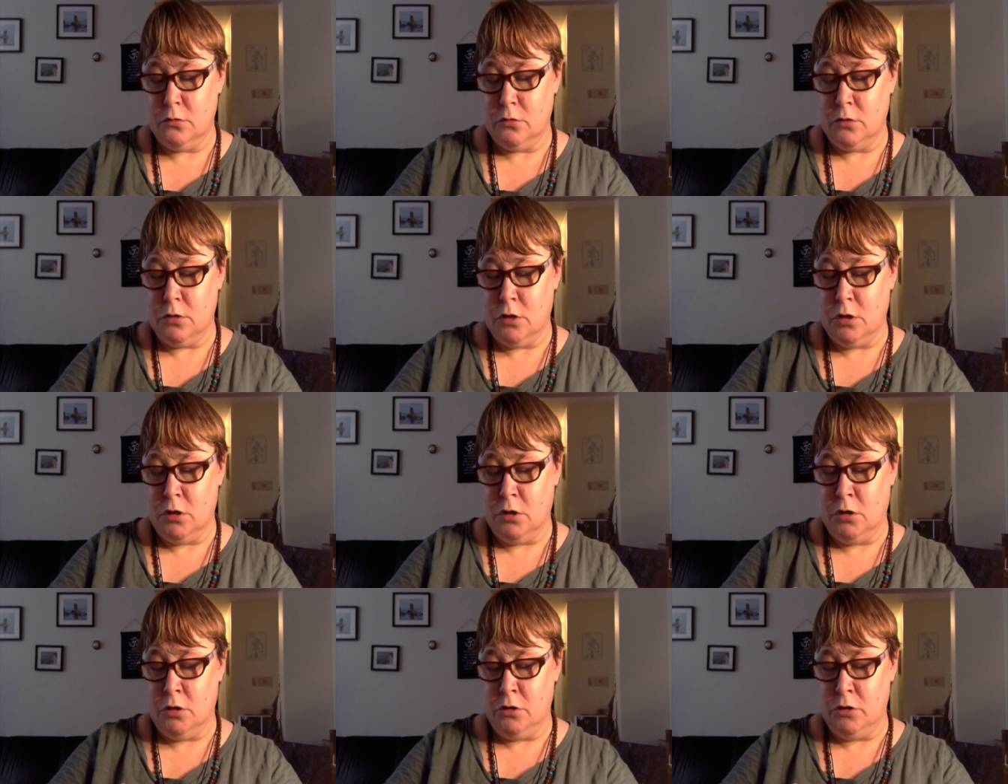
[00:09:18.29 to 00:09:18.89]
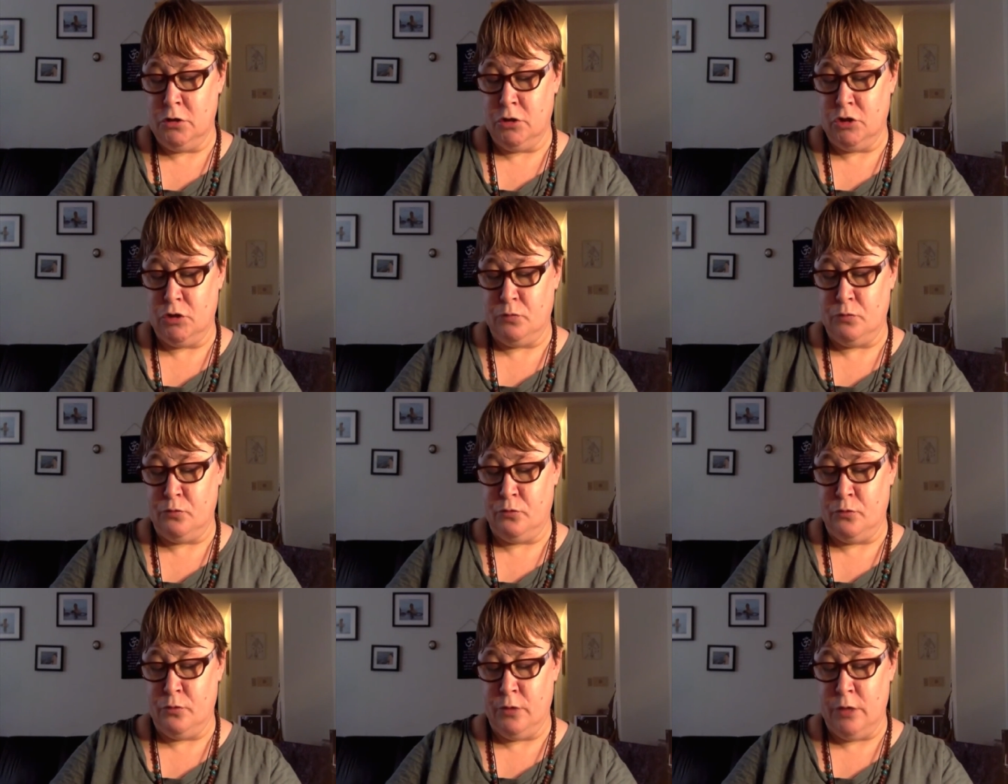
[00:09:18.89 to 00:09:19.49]
Color
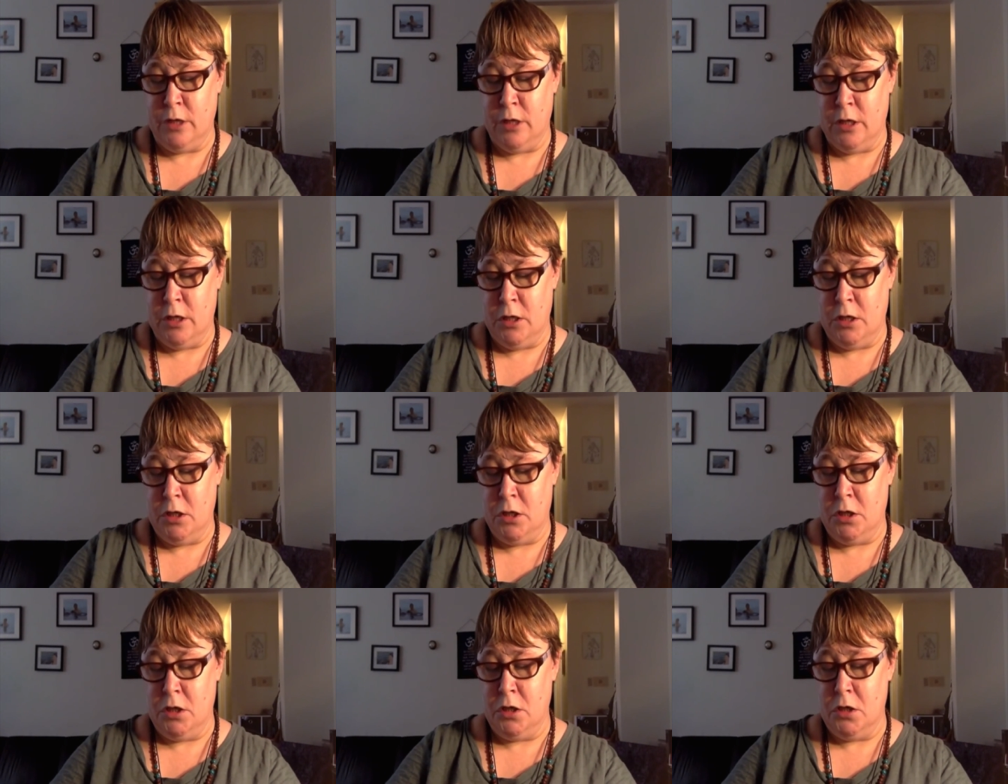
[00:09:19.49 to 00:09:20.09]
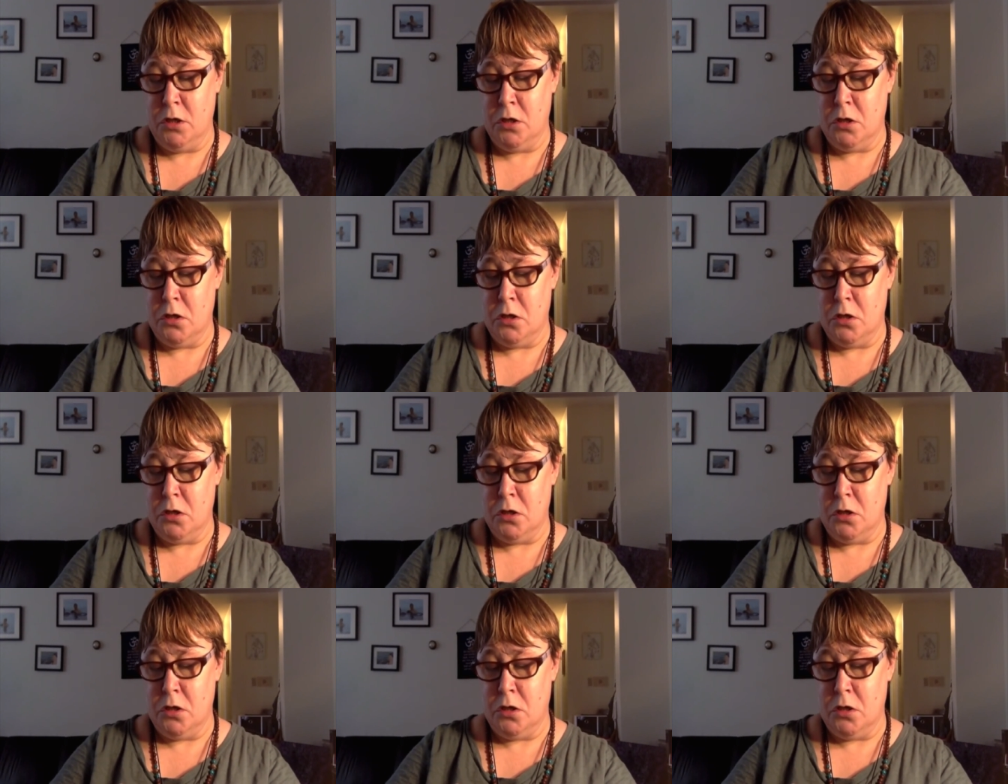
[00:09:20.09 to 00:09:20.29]
spray.